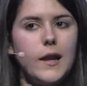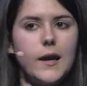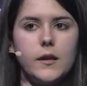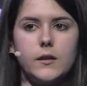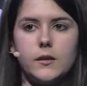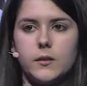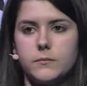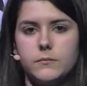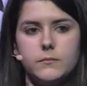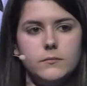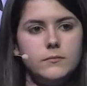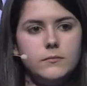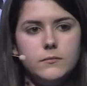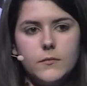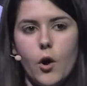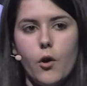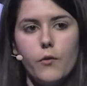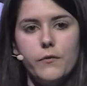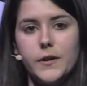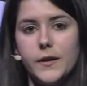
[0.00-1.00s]
like
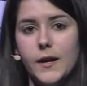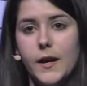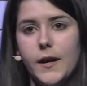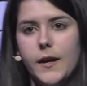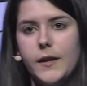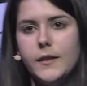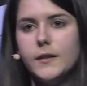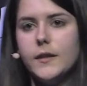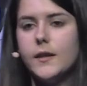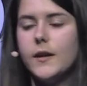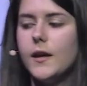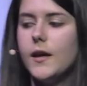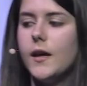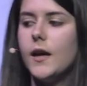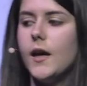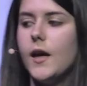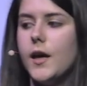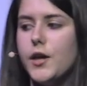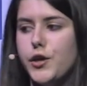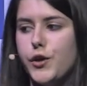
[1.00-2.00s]
overnight,
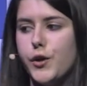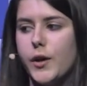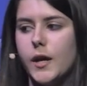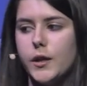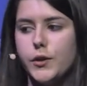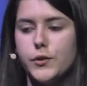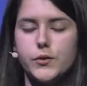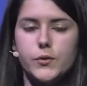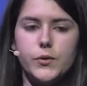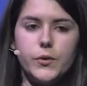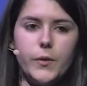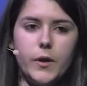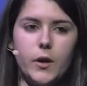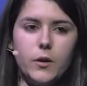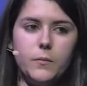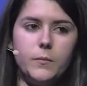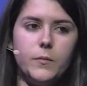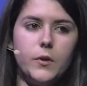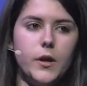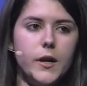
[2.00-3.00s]
you can use
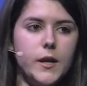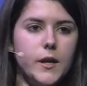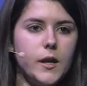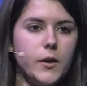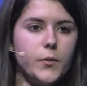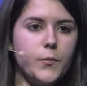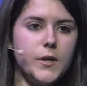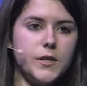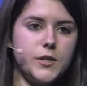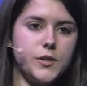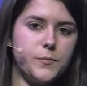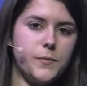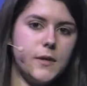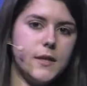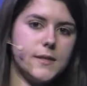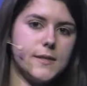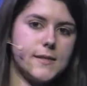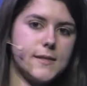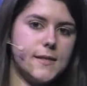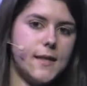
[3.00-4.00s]
curriculum learning, which
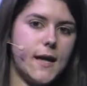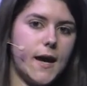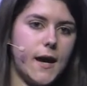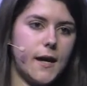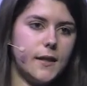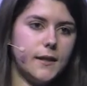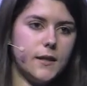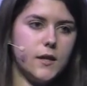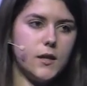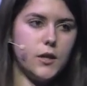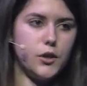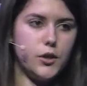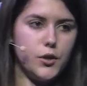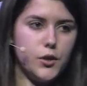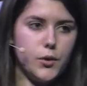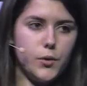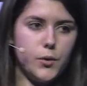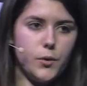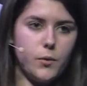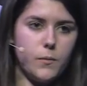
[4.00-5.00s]
means that
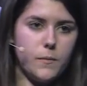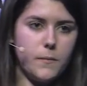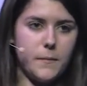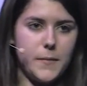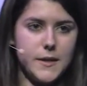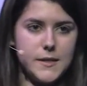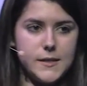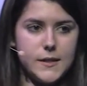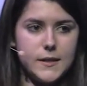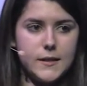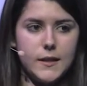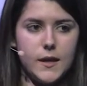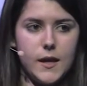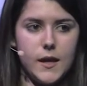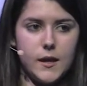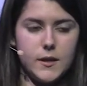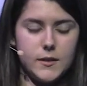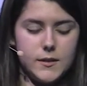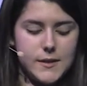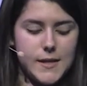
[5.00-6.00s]
you
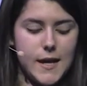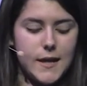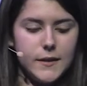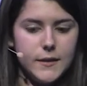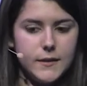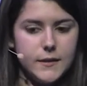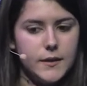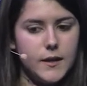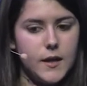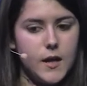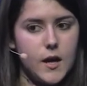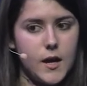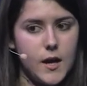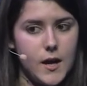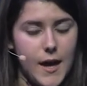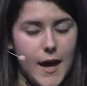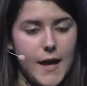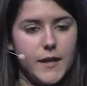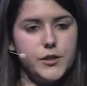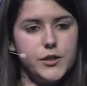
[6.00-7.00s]
basically tell the
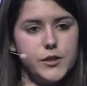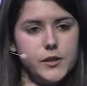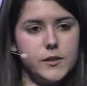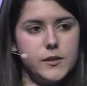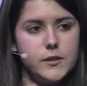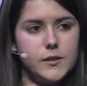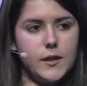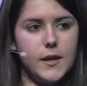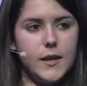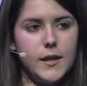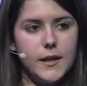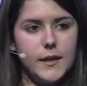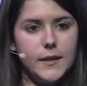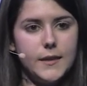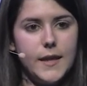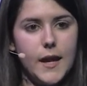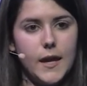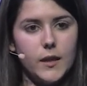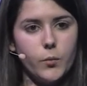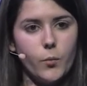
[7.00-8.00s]
agent
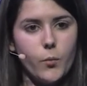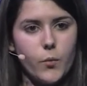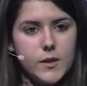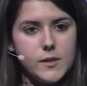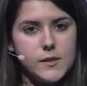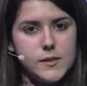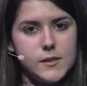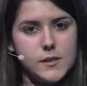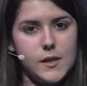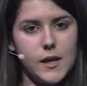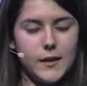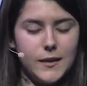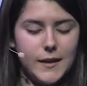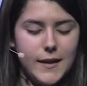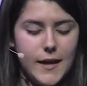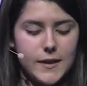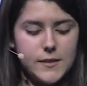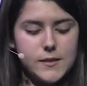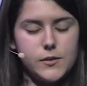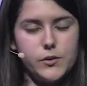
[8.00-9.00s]
that once
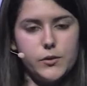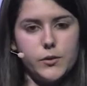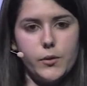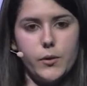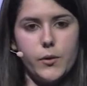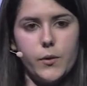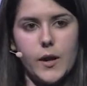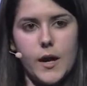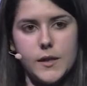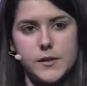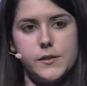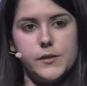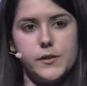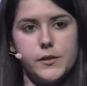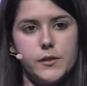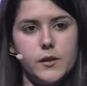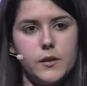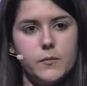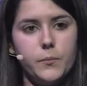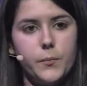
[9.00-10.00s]
it gets to a
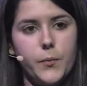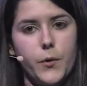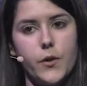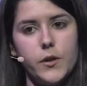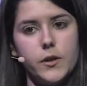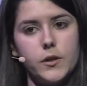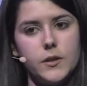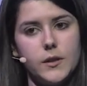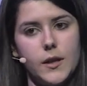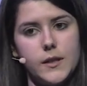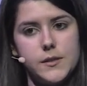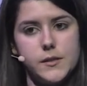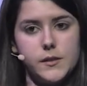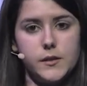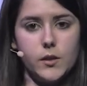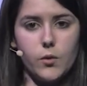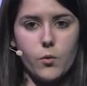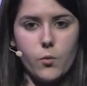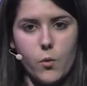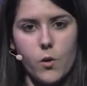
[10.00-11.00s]
certain point, a
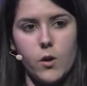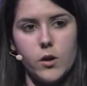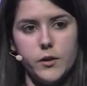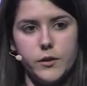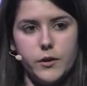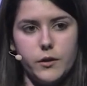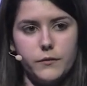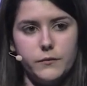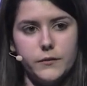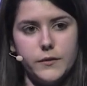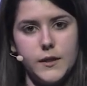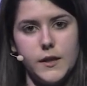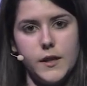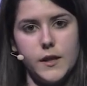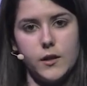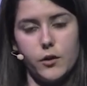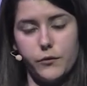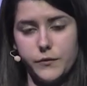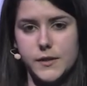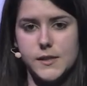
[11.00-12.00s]
certain quality of
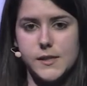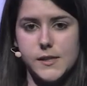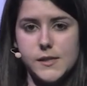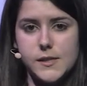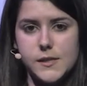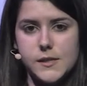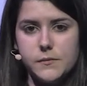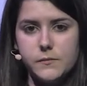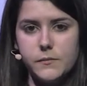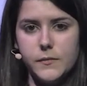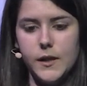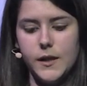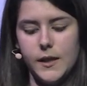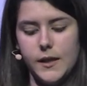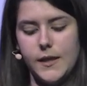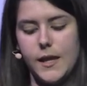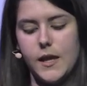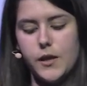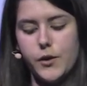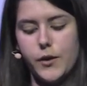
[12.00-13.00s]
the, of the system,
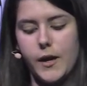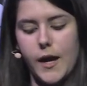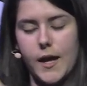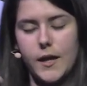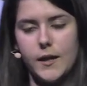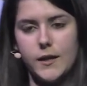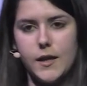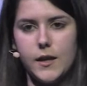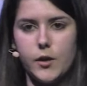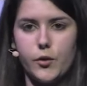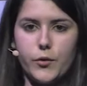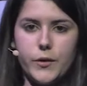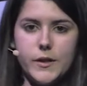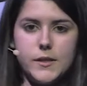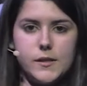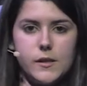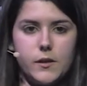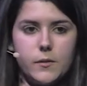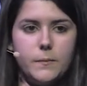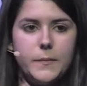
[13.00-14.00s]
then you can
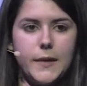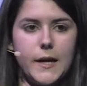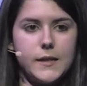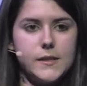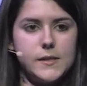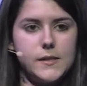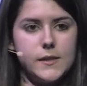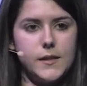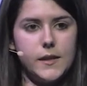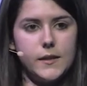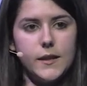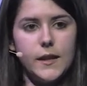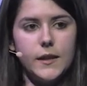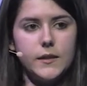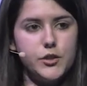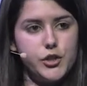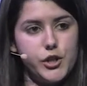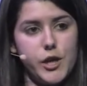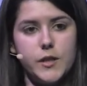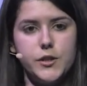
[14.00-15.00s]
increase the complexity and
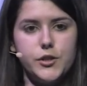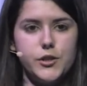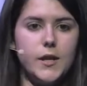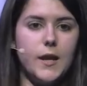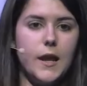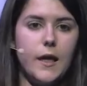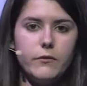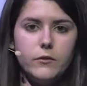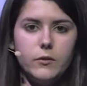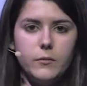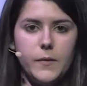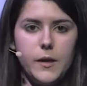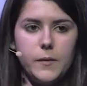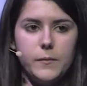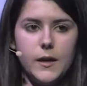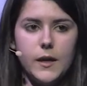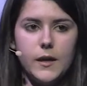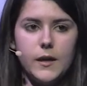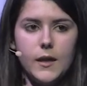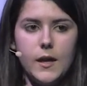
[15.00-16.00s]
then change the level
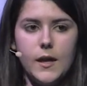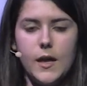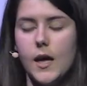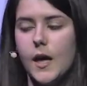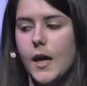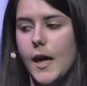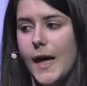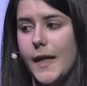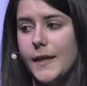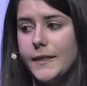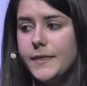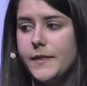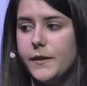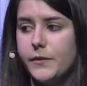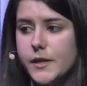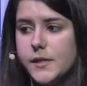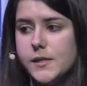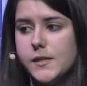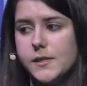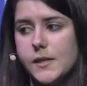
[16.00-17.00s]
maybe. And
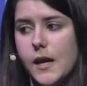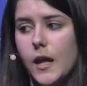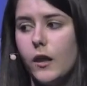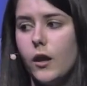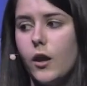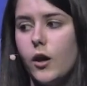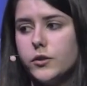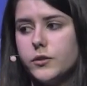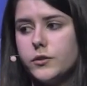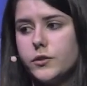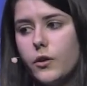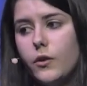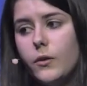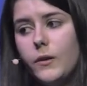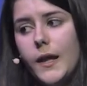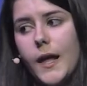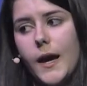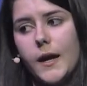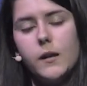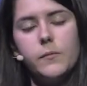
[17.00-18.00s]
there is a lot
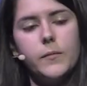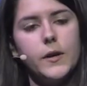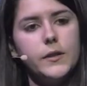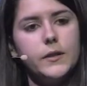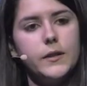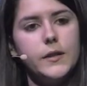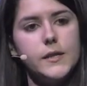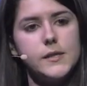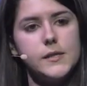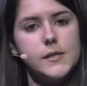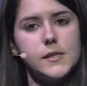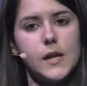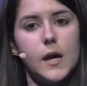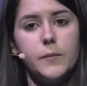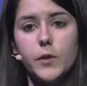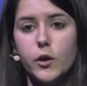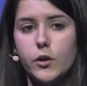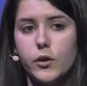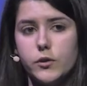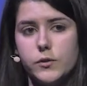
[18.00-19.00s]
online about this.
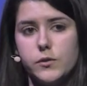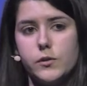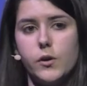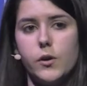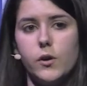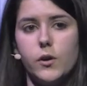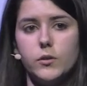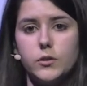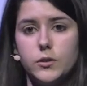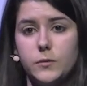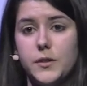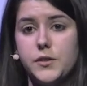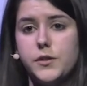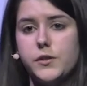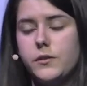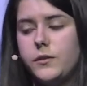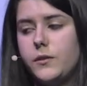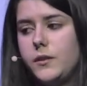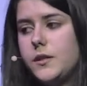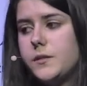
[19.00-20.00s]
I'm not going to go too
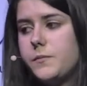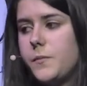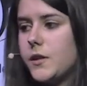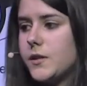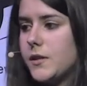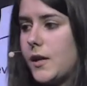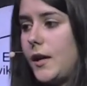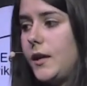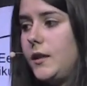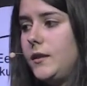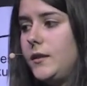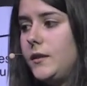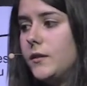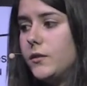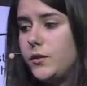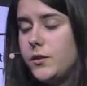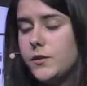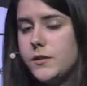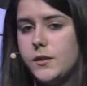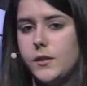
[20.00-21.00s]
much into this because I
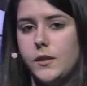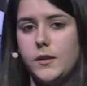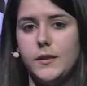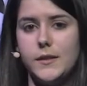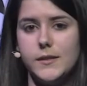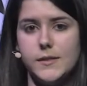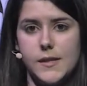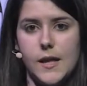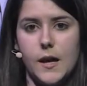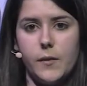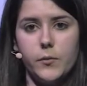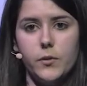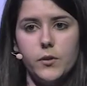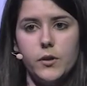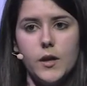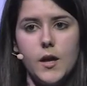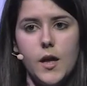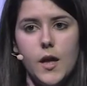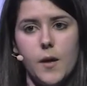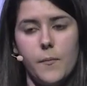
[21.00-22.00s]
didn't use it in this
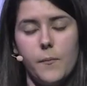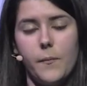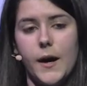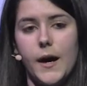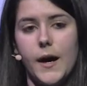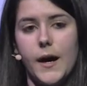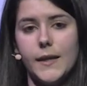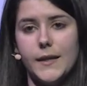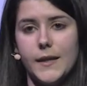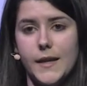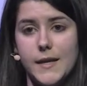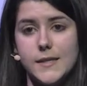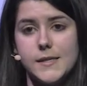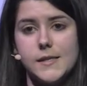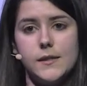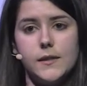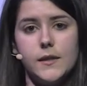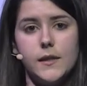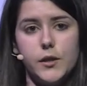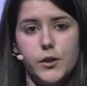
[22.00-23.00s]
demo, but
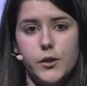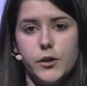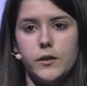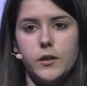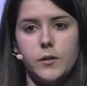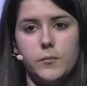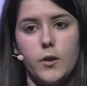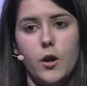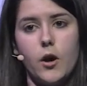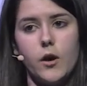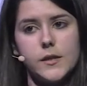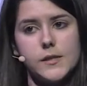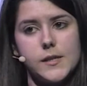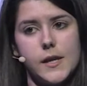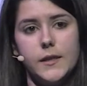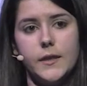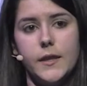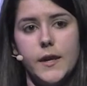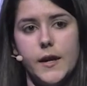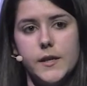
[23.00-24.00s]
it's in the Unity blogs
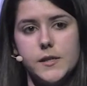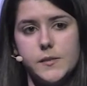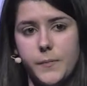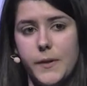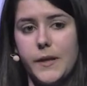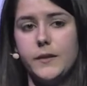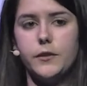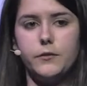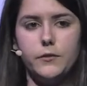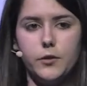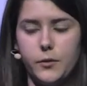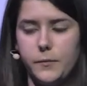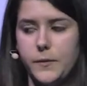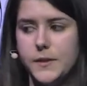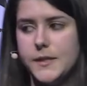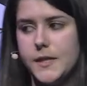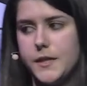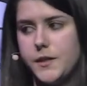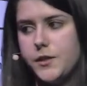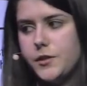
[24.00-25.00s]
and there's plenty of
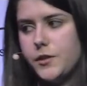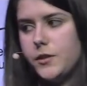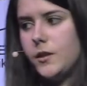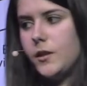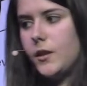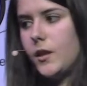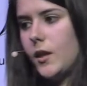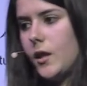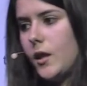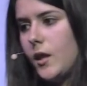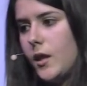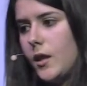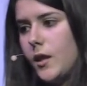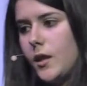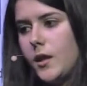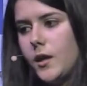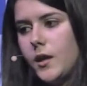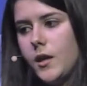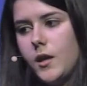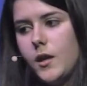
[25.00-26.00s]
documentation.
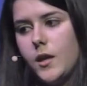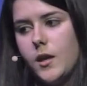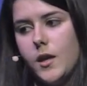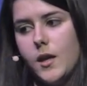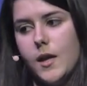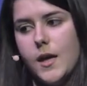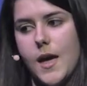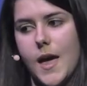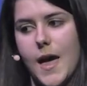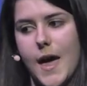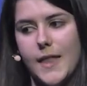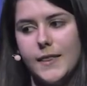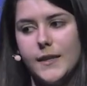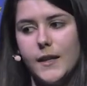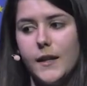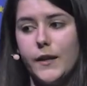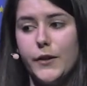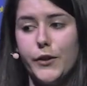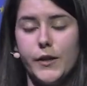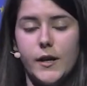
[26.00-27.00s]
And
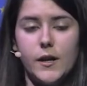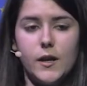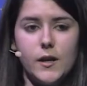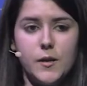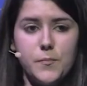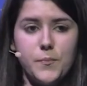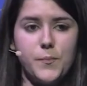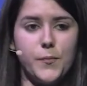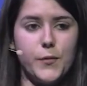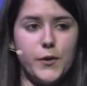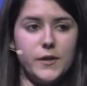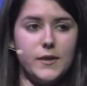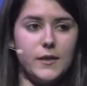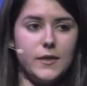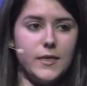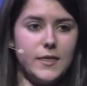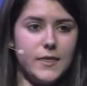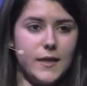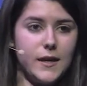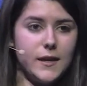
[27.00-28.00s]
then another
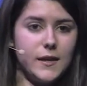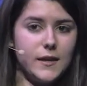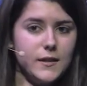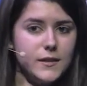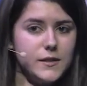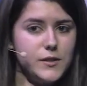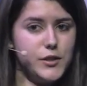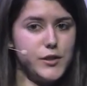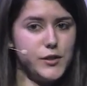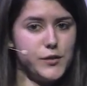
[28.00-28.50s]
important thing,